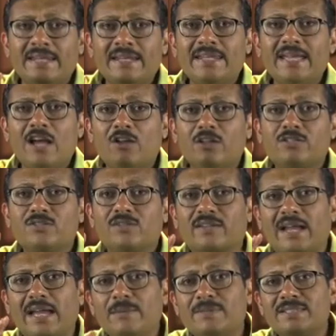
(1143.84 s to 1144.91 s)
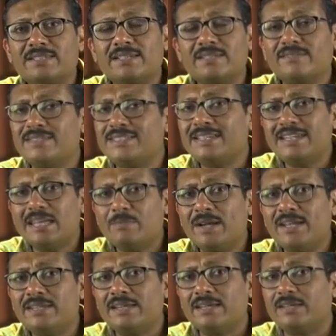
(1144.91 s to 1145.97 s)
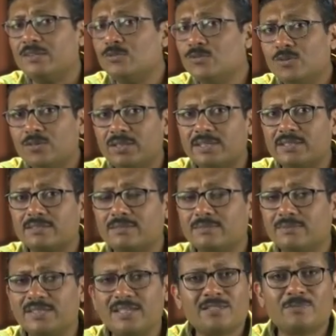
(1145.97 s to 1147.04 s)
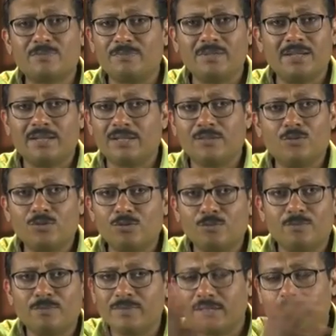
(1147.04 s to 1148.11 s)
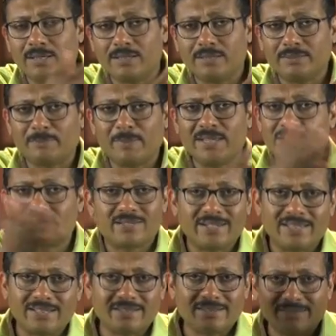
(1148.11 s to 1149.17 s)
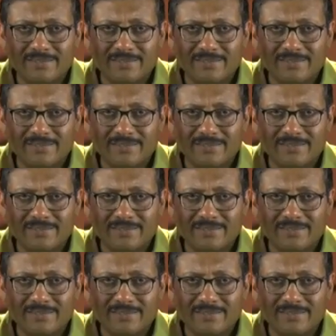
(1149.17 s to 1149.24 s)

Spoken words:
India also, crime is increasing day by day. You know this. Just go to page 3.